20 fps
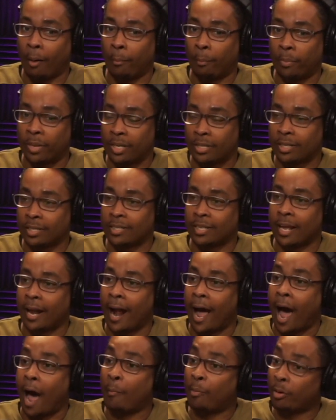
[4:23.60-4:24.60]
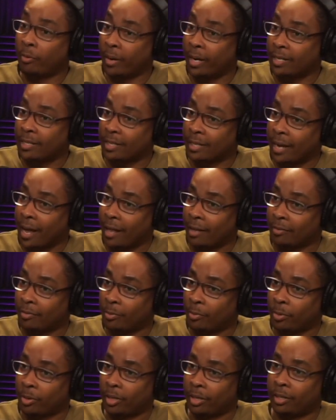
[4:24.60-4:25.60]
business that operates in
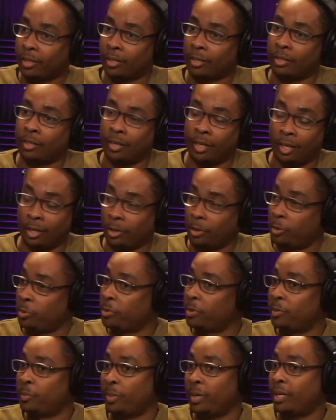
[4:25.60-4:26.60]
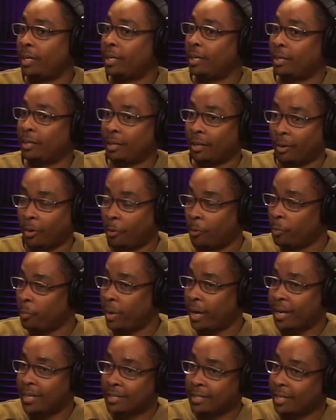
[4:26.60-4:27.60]
California. You could be home
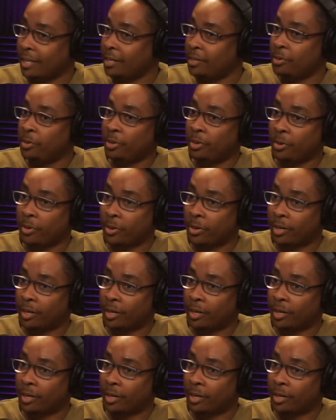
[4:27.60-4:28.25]
based in New York.